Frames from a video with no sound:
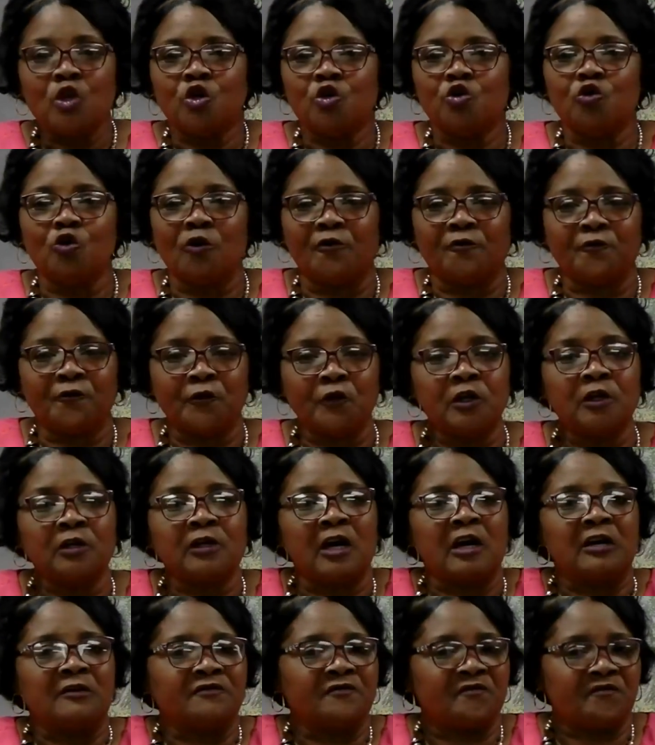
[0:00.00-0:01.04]
You're
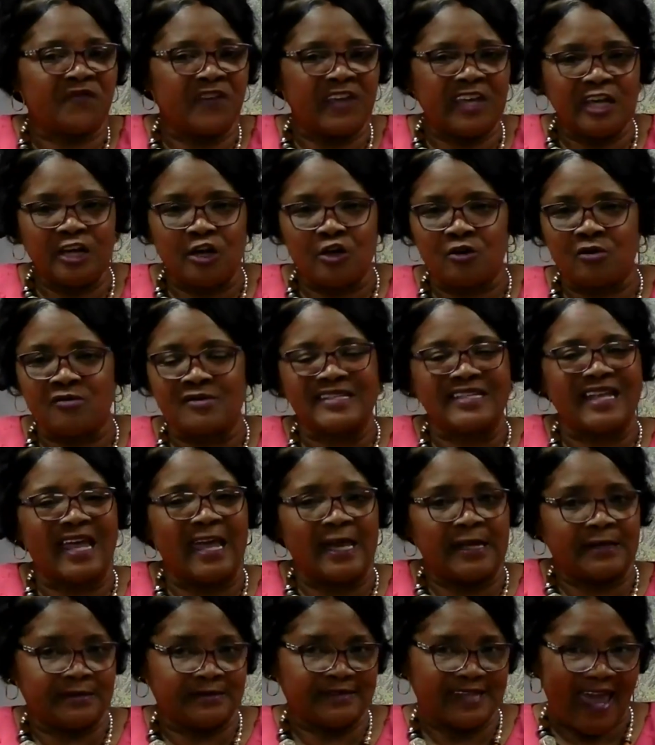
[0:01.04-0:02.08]
full of fears
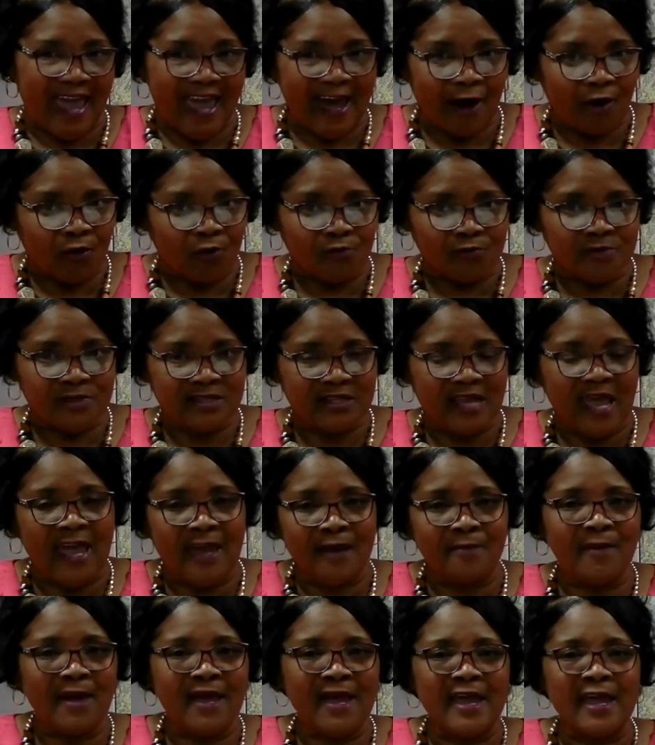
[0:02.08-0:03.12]
and doubts.
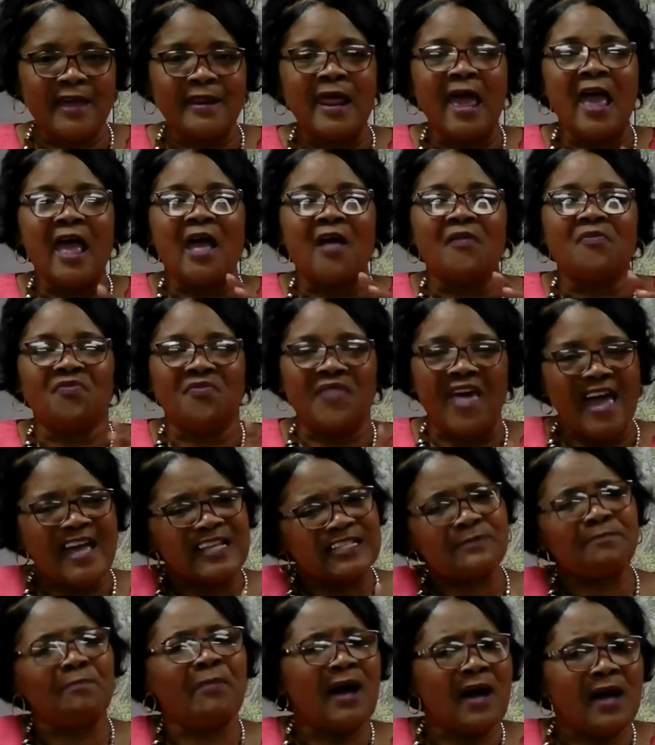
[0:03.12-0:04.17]
Amen.
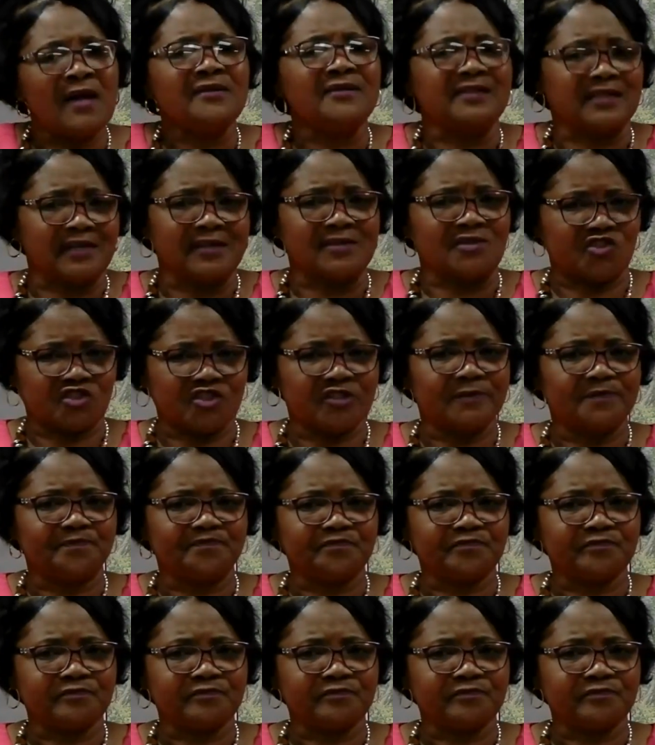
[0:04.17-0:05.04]
That's bondage.